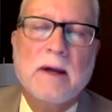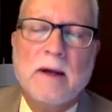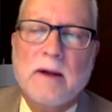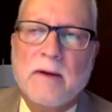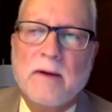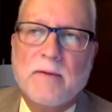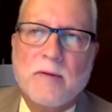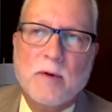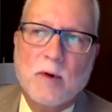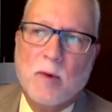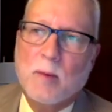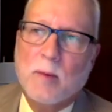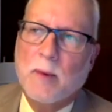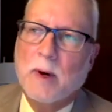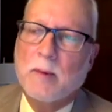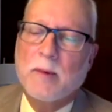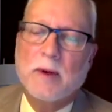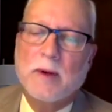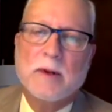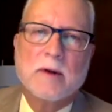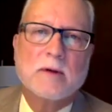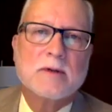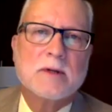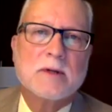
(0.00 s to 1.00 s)
If you
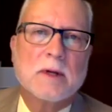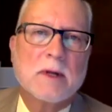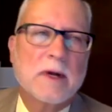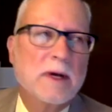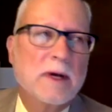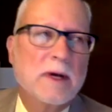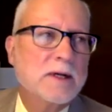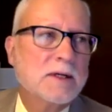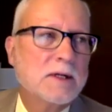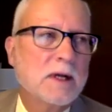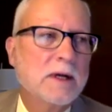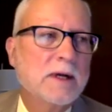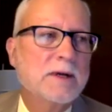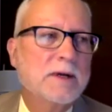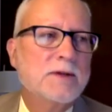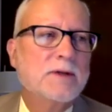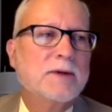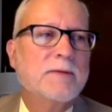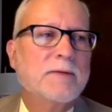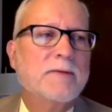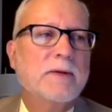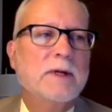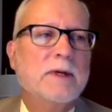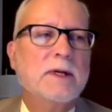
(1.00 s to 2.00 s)
remember those last
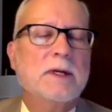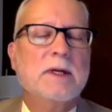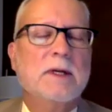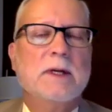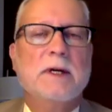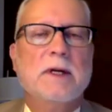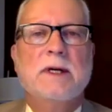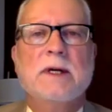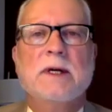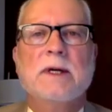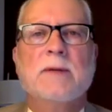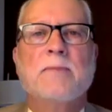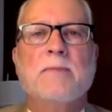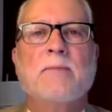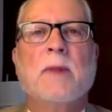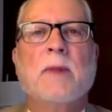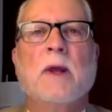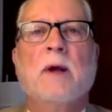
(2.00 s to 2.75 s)
lines of the Aeneid,